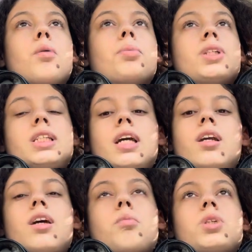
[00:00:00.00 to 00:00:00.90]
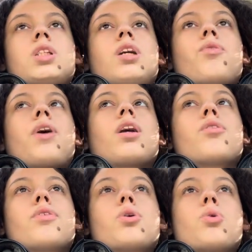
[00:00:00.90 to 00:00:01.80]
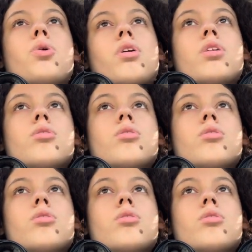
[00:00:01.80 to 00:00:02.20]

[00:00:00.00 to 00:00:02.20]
I'm presenting, I'm gonna see if I can record.